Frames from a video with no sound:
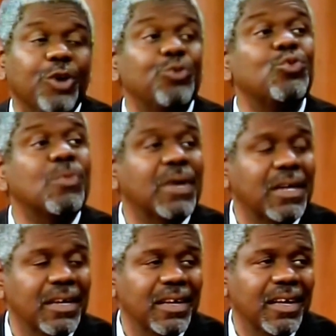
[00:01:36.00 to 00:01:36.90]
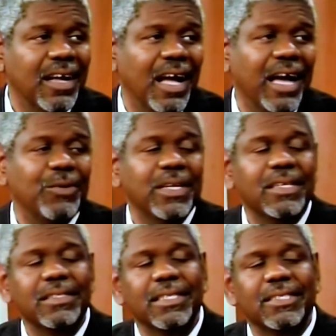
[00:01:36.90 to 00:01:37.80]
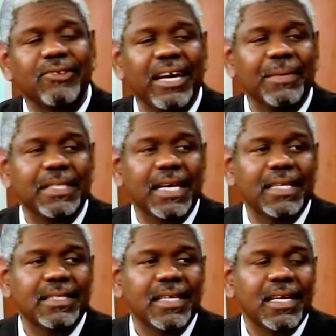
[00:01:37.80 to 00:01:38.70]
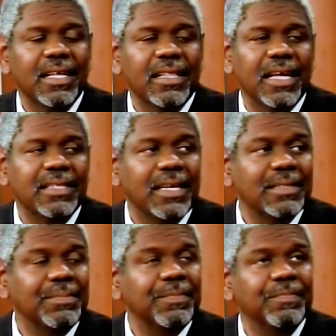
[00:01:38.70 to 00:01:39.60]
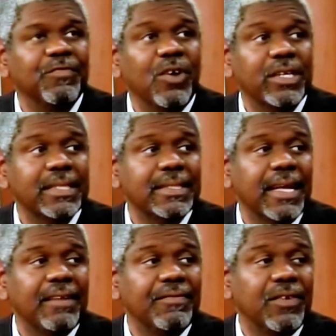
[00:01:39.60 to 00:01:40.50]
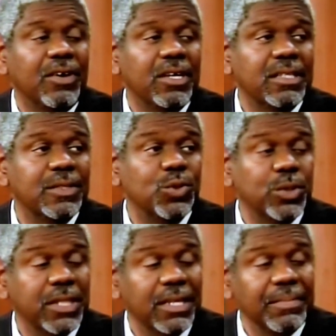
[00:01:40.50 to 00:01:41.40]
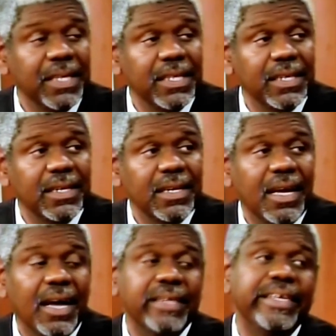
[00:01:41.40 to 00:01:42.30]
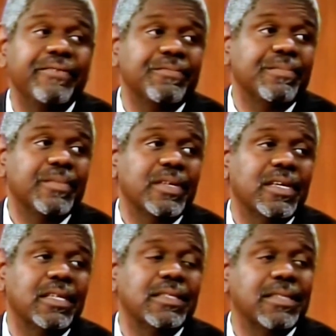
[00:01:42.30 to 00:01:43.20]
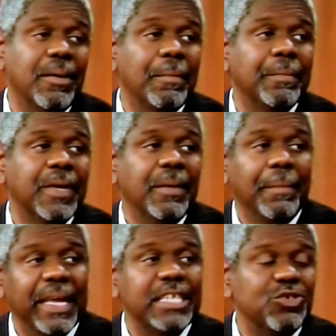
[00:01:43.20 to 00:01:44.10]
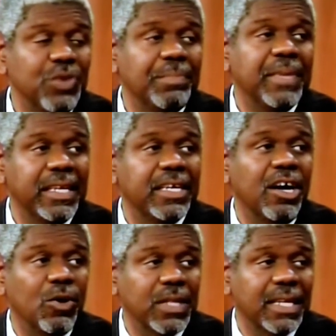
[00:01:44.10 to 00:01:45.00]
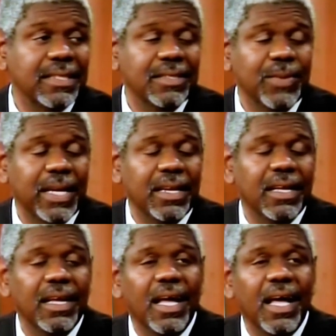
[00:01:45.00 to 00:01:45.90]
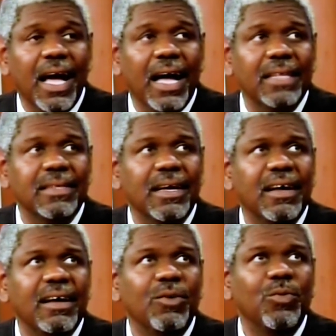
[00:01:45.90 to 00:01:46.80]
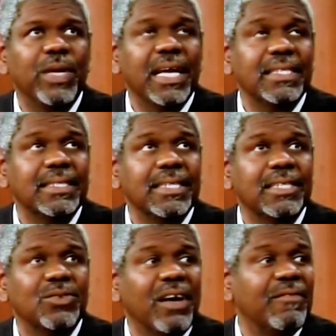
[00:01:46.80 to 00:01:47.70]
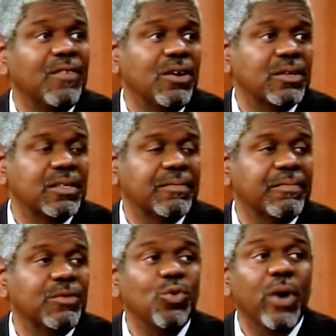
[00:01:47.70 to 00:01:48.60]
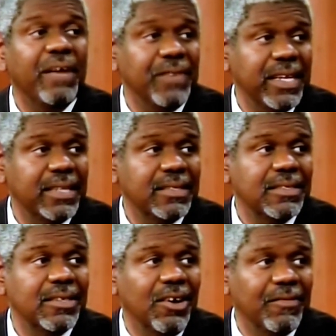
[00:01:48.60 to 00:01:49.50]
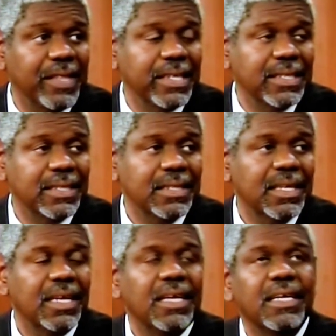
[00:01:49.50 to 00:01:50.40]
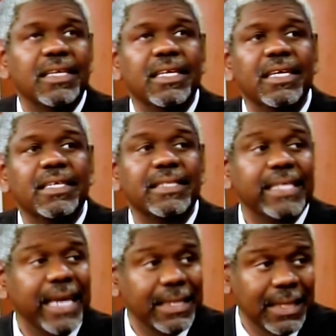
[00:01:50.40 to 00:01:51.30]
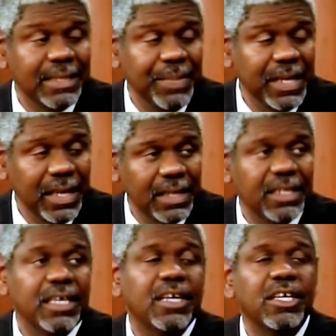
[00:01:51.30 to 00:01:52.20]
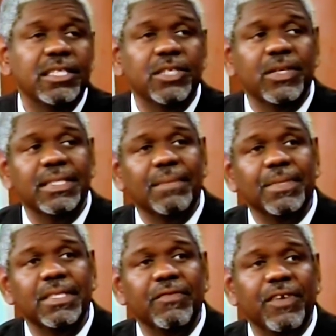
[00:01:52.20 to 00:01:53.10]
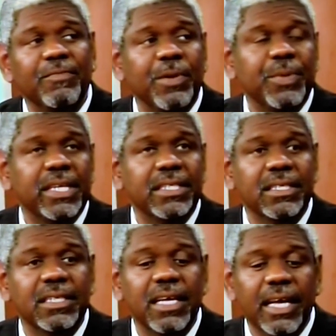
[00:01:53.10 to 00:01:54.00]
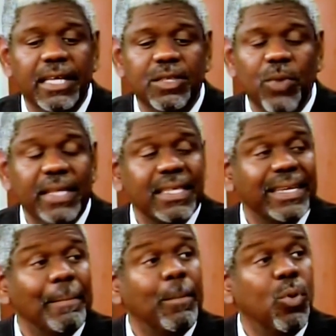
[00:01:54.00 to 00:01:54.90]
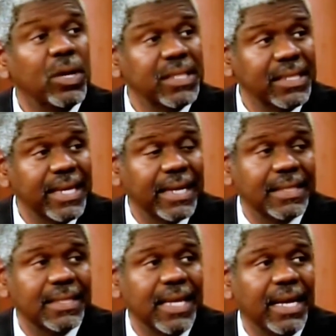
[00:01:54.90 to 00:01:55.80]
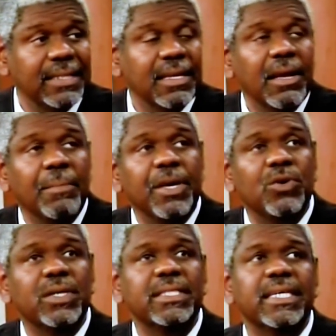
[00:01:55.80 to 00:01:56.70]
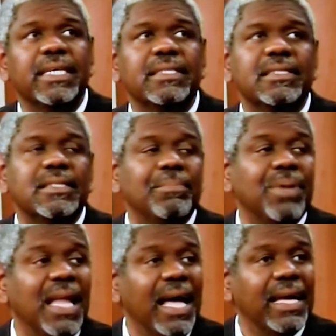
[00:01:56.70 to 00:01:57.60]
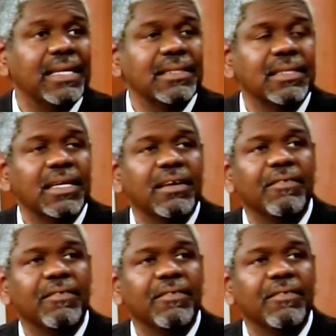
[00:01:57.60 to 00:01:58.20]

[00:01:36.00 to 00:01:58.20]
a rumor, I will describe it as, that has found itself on social media and even in some mainstream media outlets as well. And uh, we at the CSO have found no evidence of this. The CSSP, the Continuous Sample Survey of Population, is quite an important exercise because it supplies